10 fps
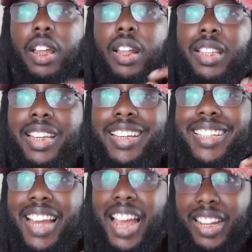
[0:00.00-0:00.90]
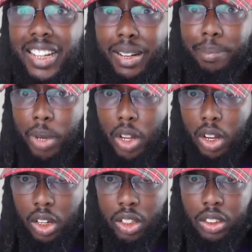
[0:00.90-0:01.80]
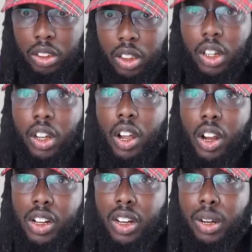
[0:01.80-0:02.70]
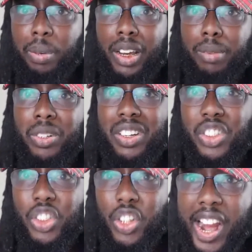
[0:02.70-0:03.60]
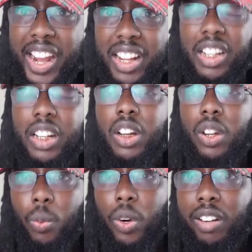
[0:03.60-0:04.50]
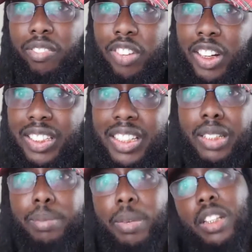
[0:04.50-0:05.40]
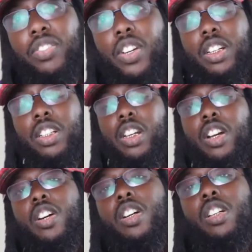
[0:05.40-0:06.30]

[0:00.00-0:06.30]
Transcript: These lightning bugs are going to be able to track where the fuck these motherfuckers are.